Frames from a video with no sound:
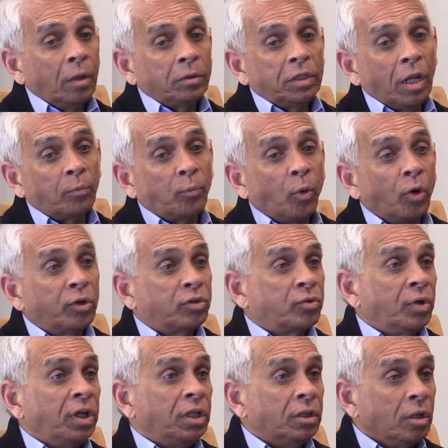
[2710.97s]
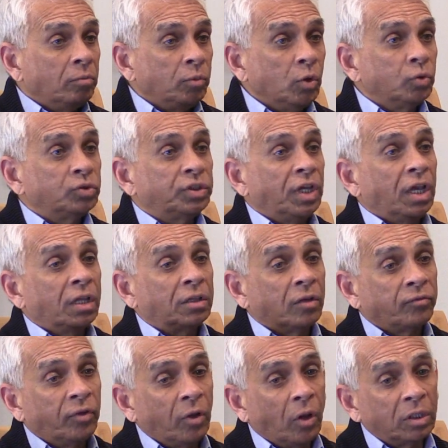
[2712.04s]
their poetry, their music, their
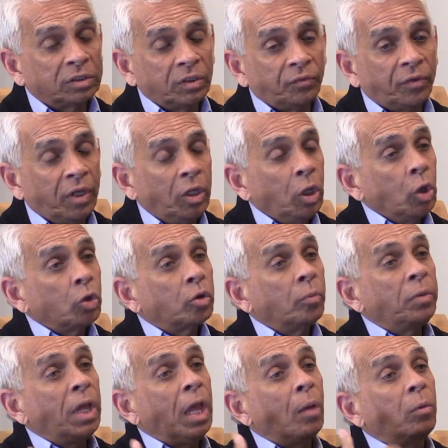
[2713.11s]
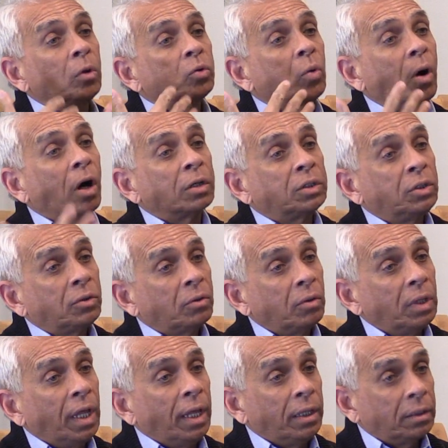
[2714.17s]
philosophy, to be able to
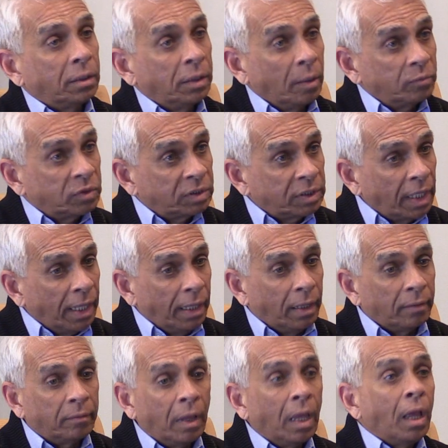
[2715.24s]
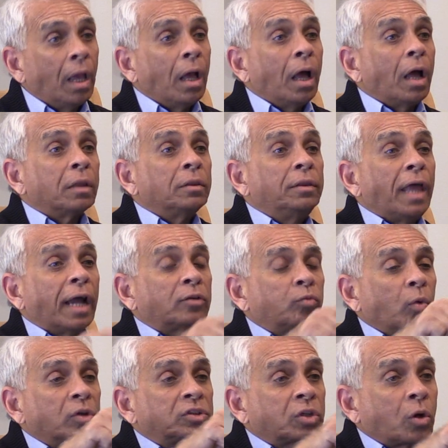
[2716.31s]
articulate themselves, that
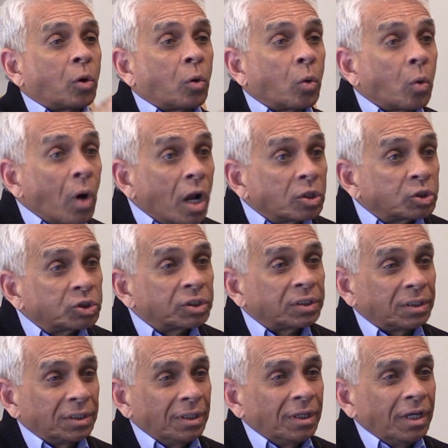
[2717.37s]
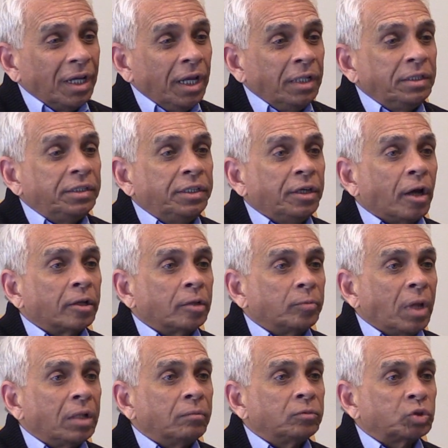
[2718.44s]
was crushed in
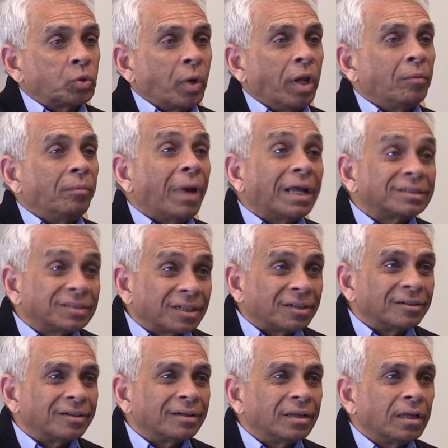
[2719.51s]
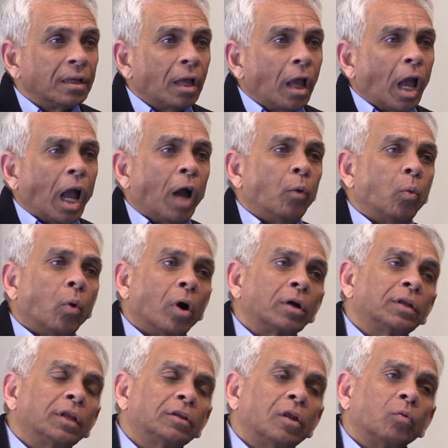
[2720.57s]
Tiananmen Square massacre. Yes. And
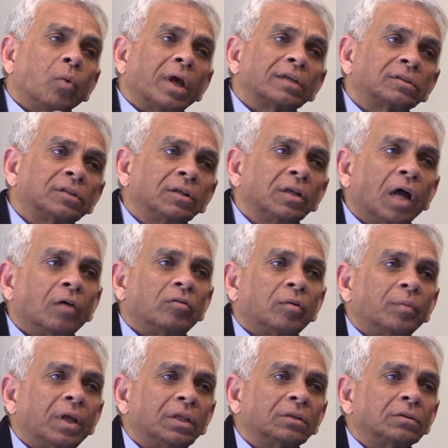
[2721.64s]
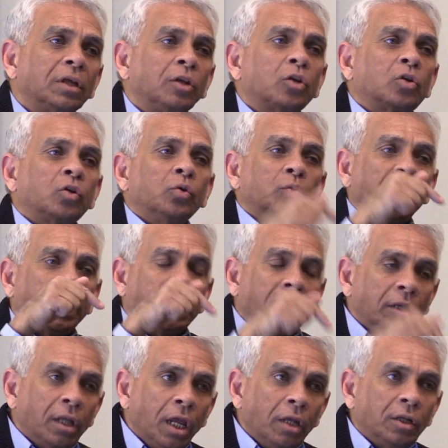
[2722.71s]
what did the Western governments, including
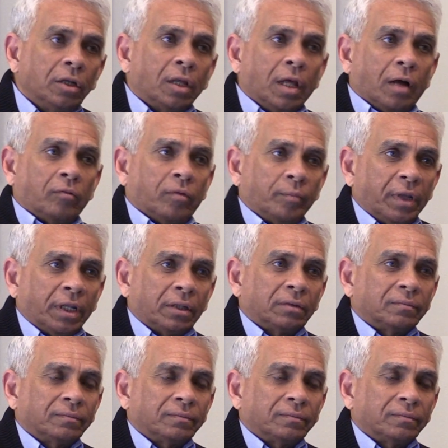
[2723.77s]
Canadian government